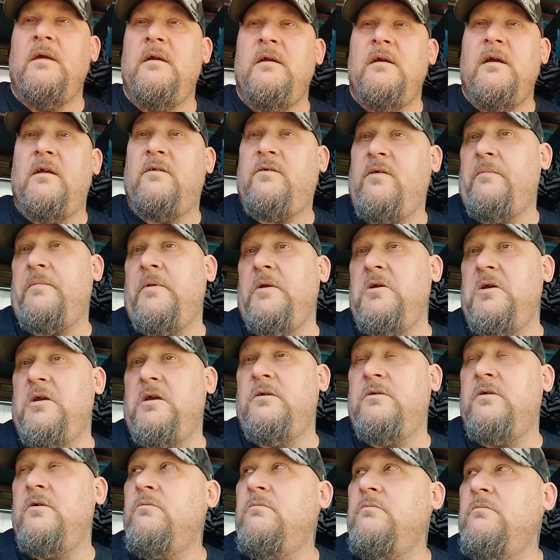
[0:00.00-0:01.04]
it's something you
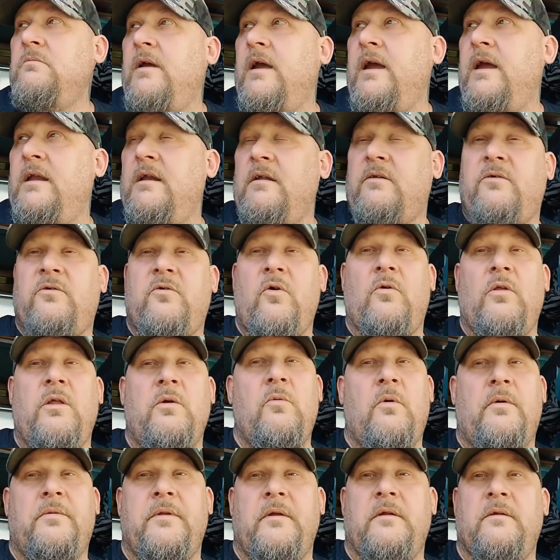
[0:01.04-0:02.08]
can do, and it's totally
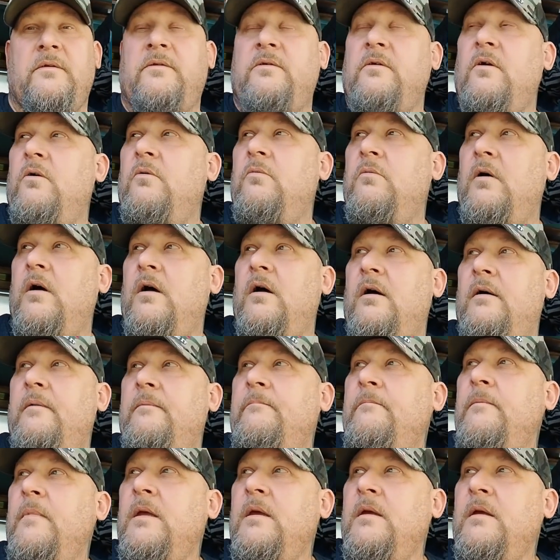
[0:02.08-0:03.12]
worth it. So
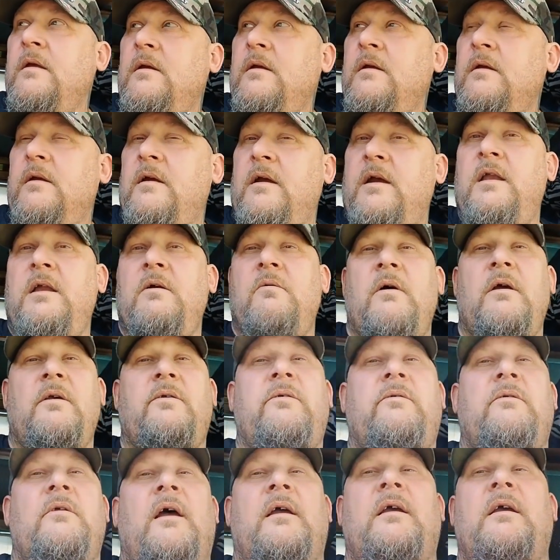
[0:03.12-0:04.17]

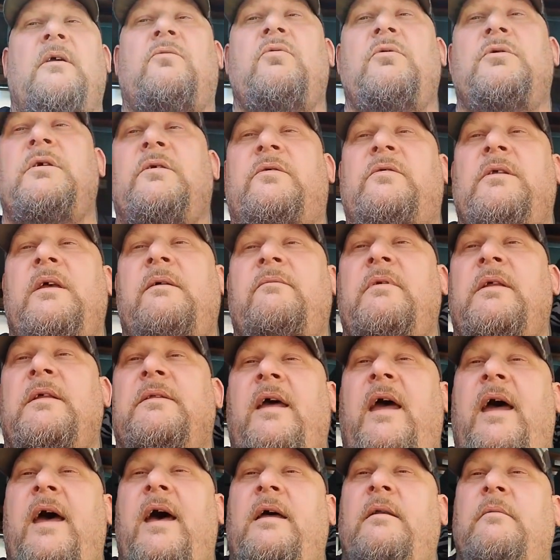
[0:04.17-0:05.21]
anyways, I guess we'll just leave it at
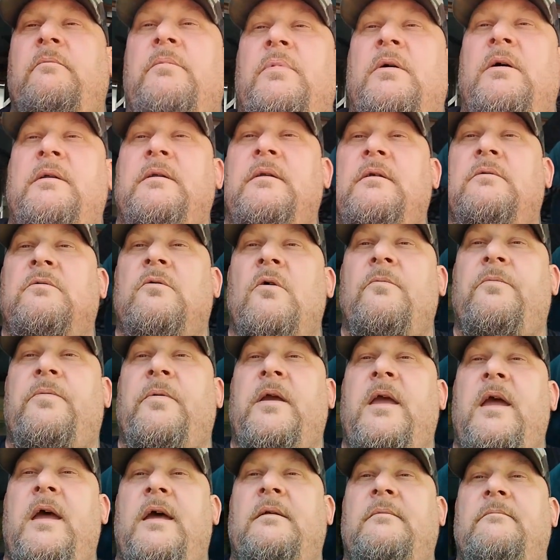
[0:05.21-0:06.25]
that. But don't
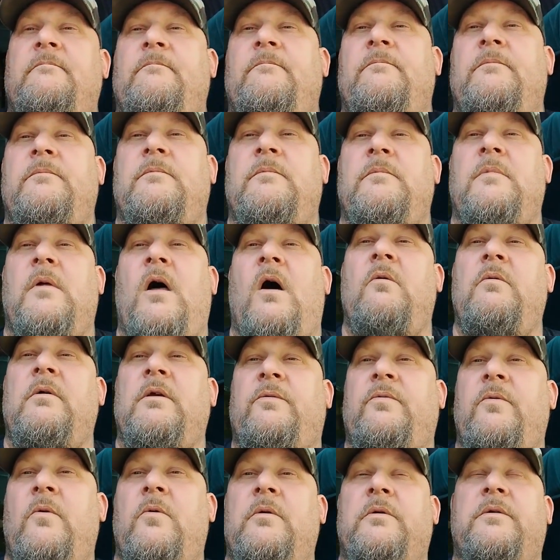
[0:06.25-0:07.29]
forget,
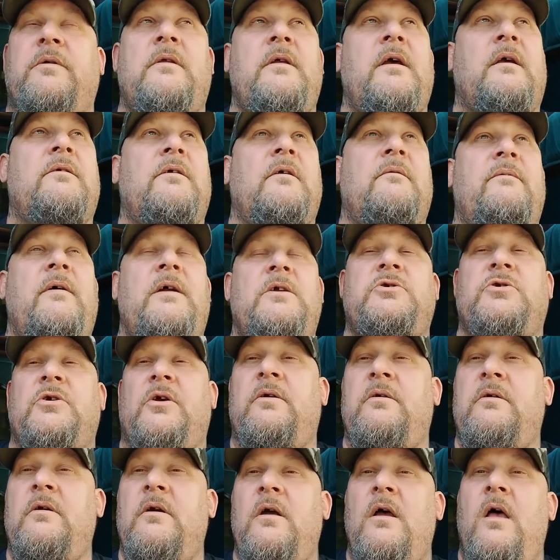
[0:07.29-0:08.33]
always forward to the next
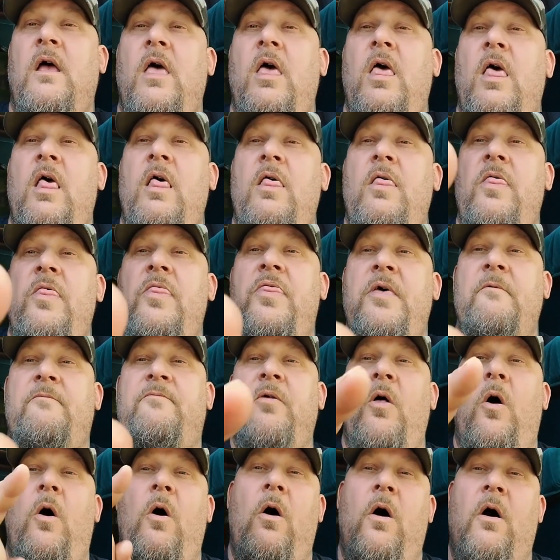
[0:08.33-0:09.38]
adventure. The
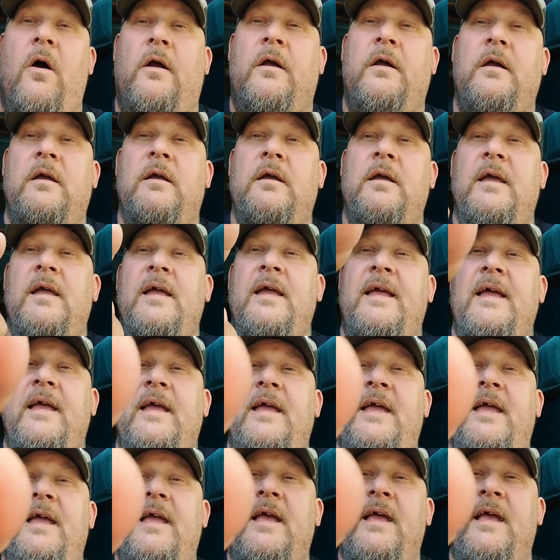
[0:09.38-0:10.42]
bug
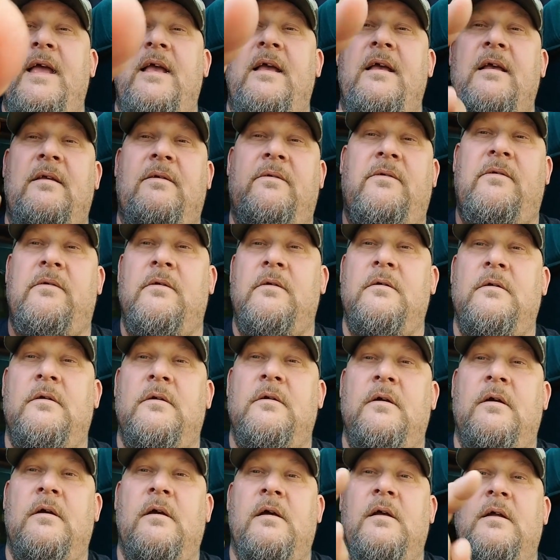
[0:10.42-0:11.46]
is
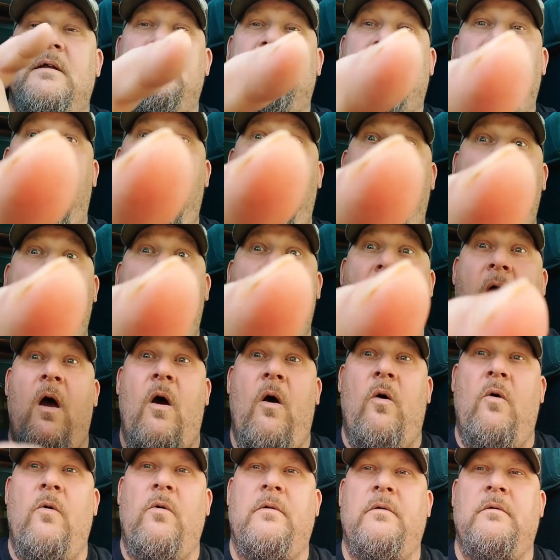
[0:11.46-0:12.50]

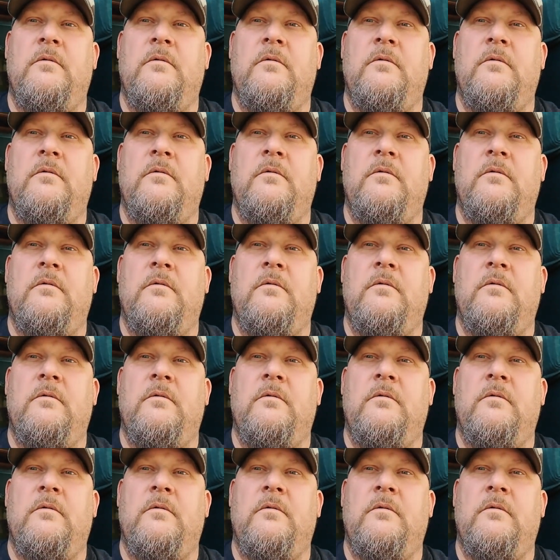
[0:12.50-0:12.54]
down.